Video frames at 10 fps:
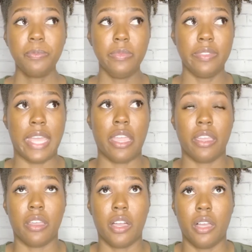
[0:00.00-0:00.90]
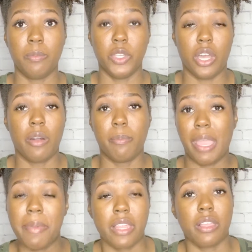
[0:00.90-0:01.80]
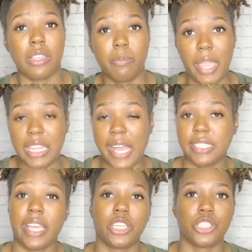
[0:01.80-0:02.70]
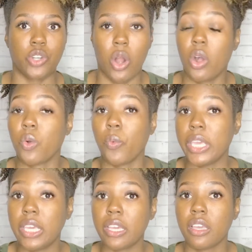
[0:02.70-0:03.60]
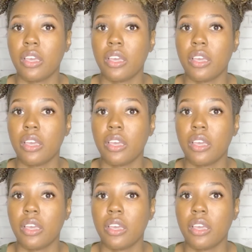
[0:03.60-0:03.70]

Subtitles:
They, you know, may last like a strong week.